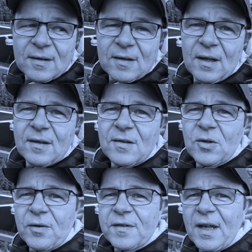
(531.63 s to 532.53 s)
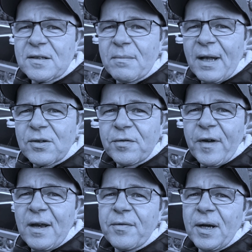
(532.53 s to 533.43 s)
It's a sort of sentimental
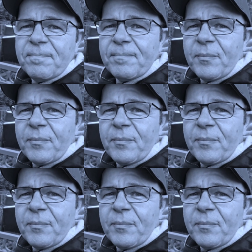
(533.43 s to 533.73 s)
favourite,